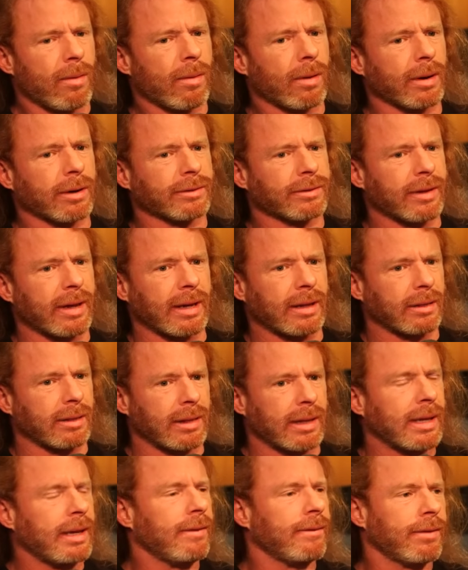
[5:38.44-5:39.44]
Or is like
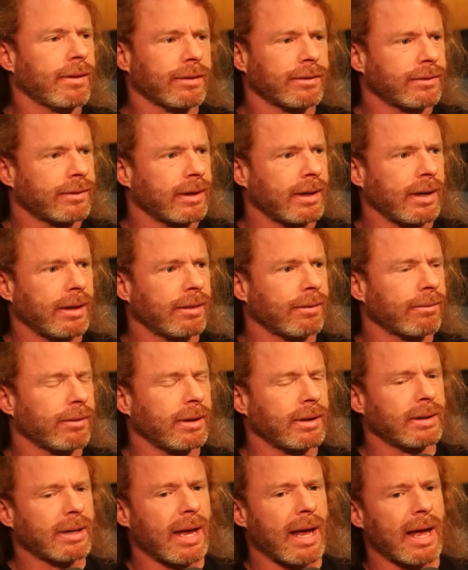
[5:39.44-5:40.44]
leave the city
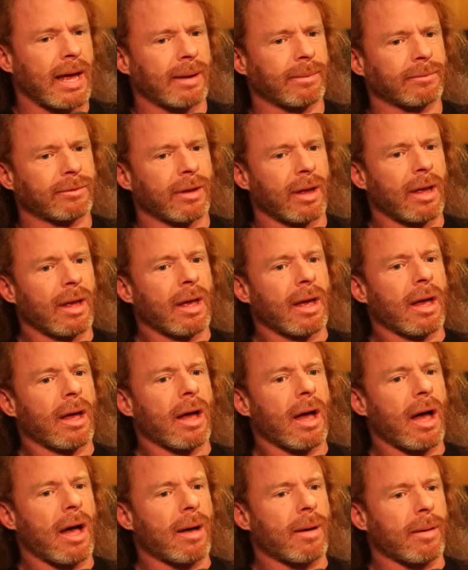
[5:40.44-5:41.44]
3 times.
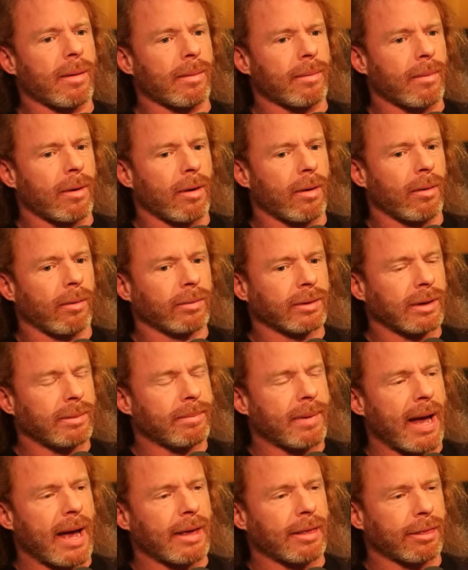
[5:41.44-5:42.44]
Only
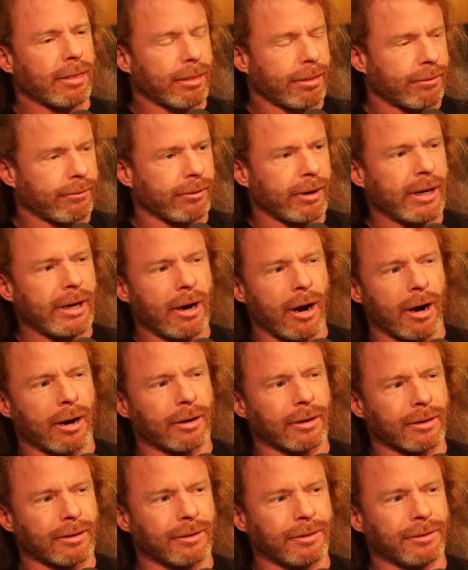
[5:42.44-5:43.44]
buy 3
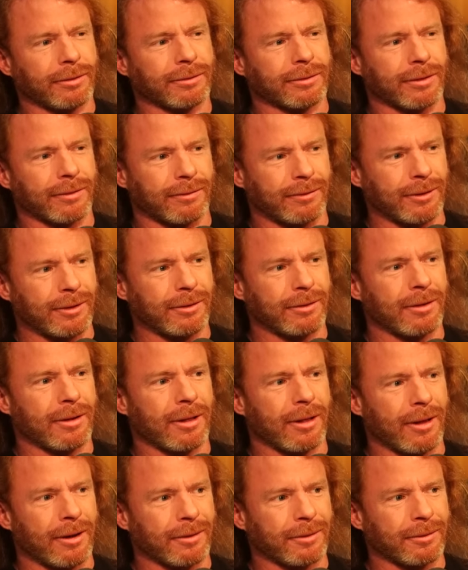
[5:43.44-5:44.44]
articles of new
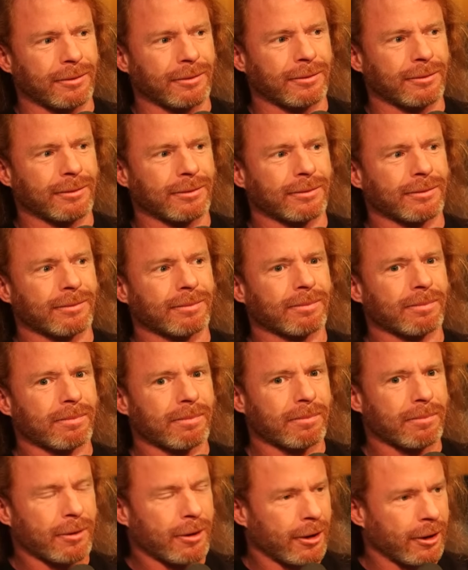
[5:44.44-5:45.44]
clothes
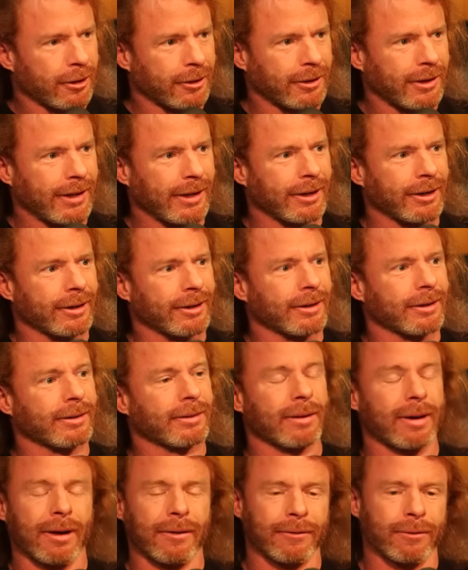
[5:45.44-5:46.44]
per
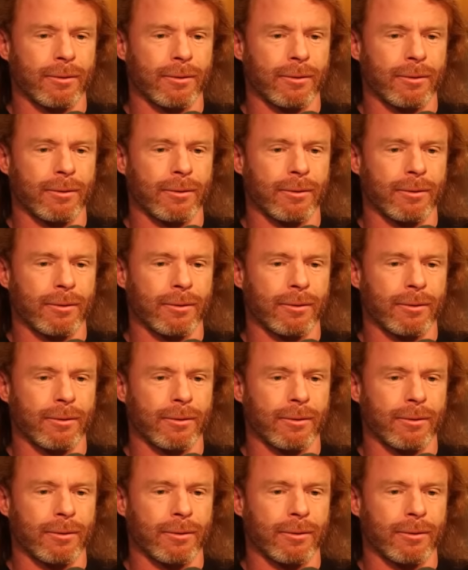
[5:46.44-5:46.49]
year. Of